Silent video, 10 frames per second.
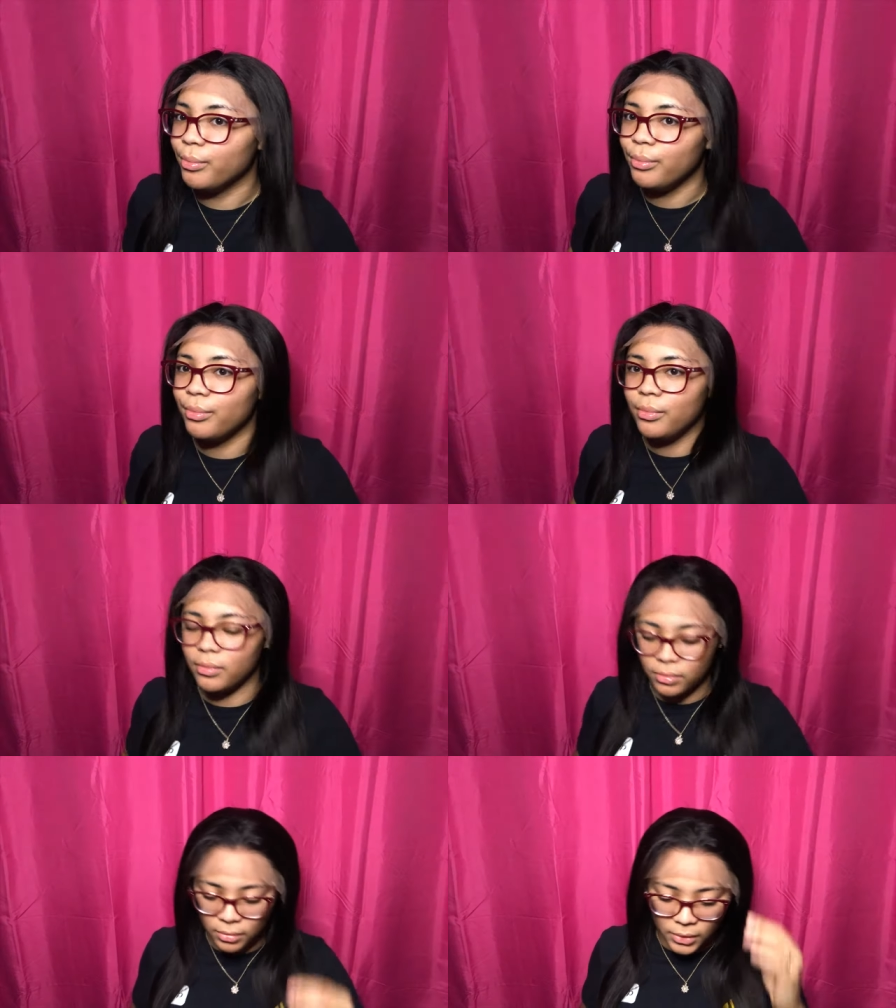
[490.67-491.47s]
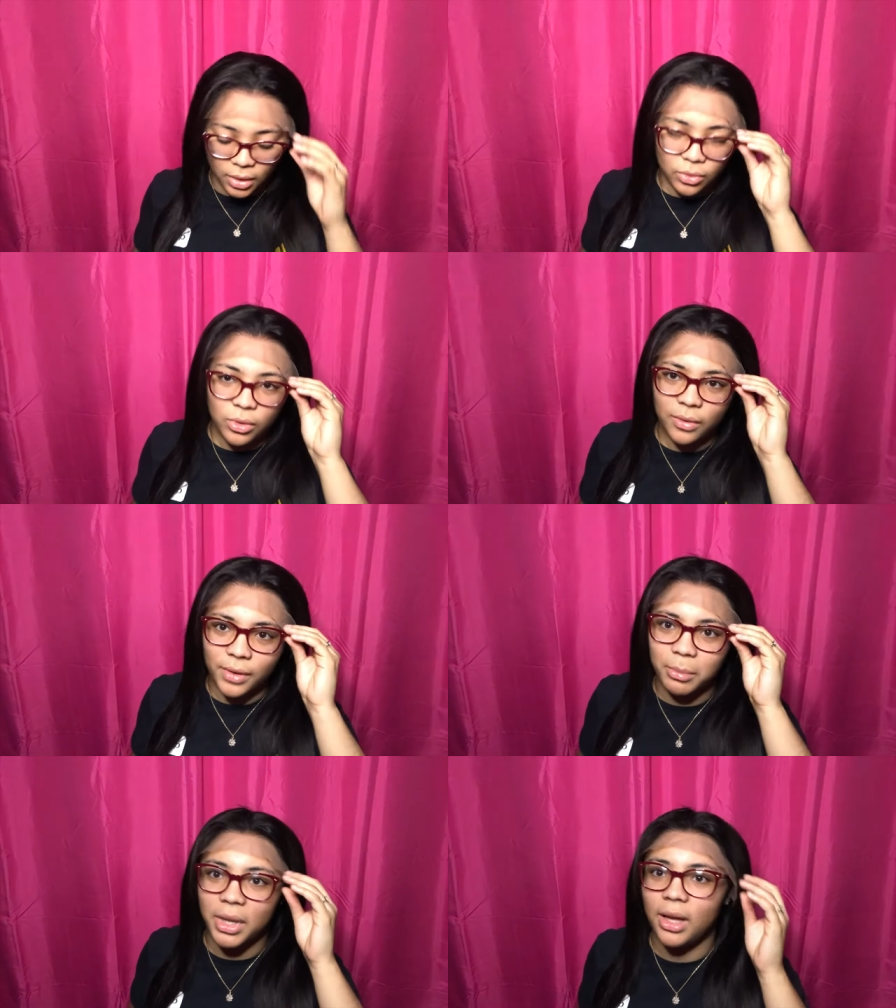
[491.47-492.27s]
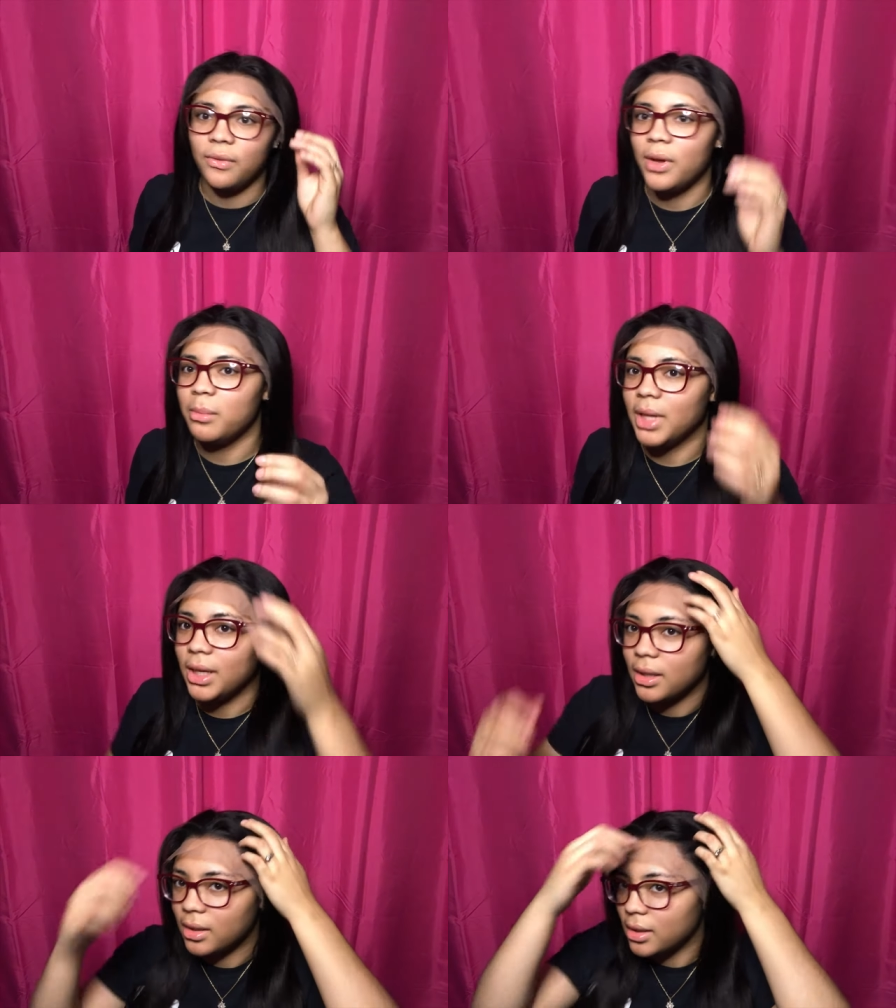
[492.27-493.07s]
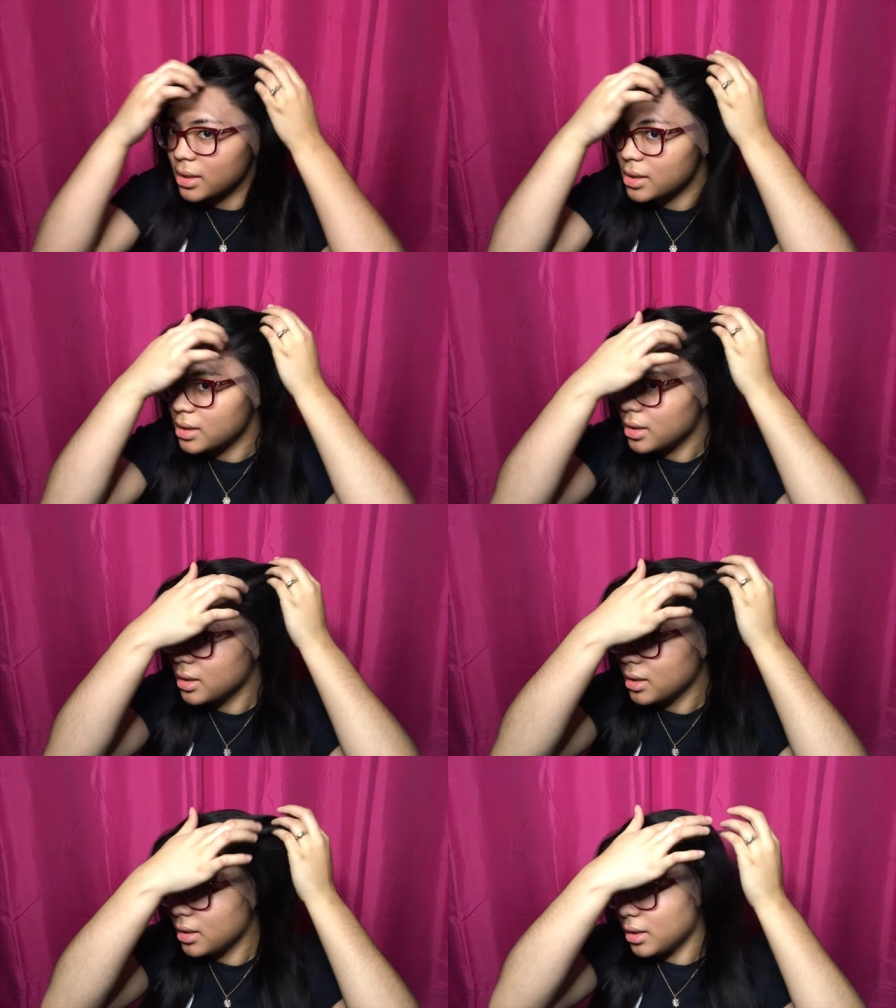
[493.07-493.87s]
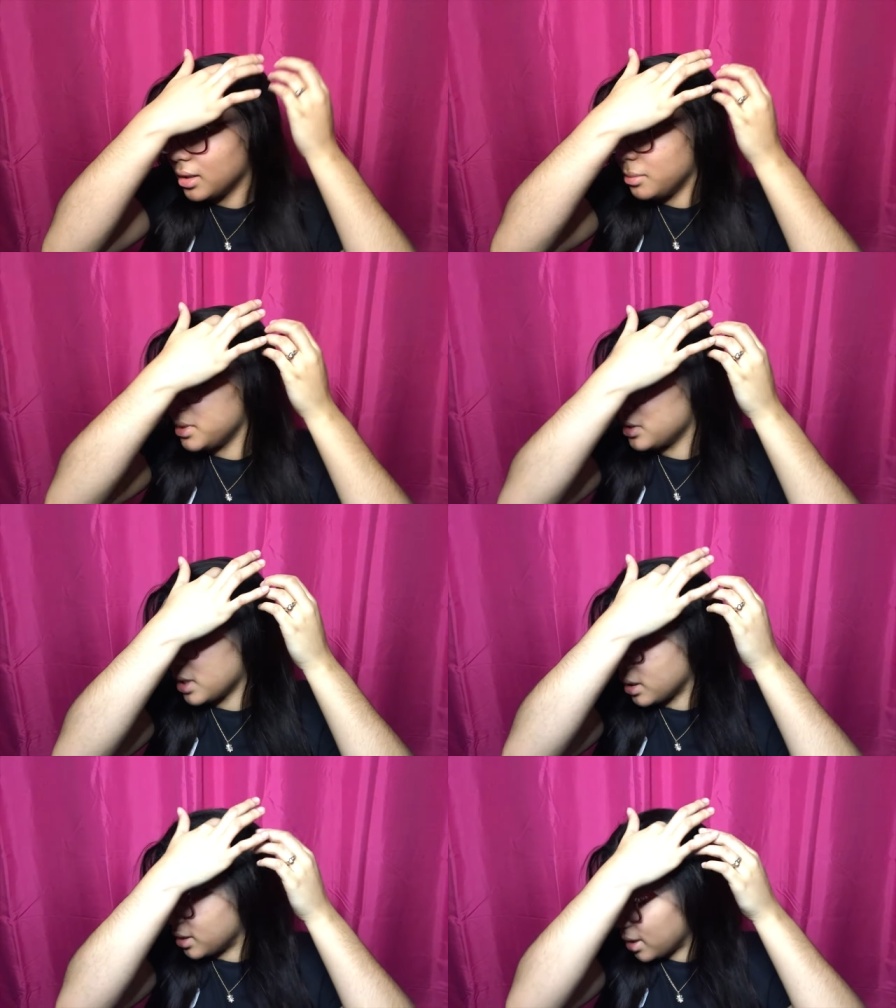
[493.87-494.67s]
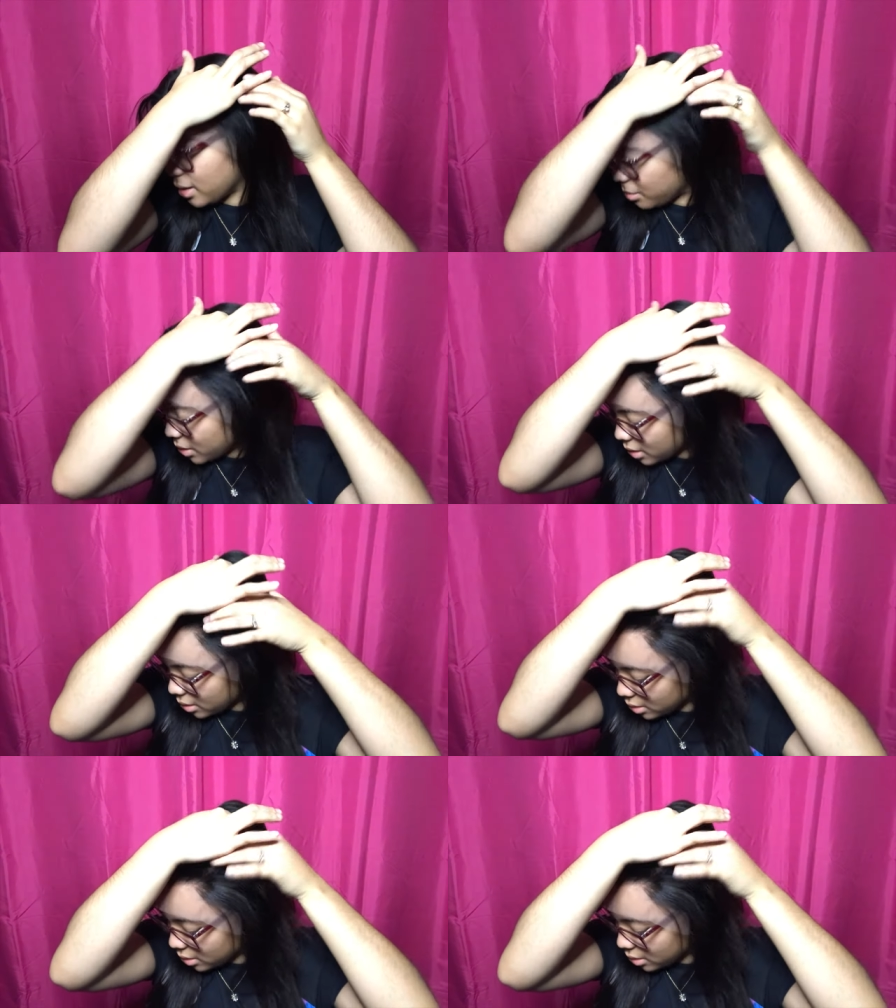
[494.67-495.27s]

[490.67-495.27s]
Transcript: Hmm. I don't know if I'm if I'm liking this. Let me try set that part.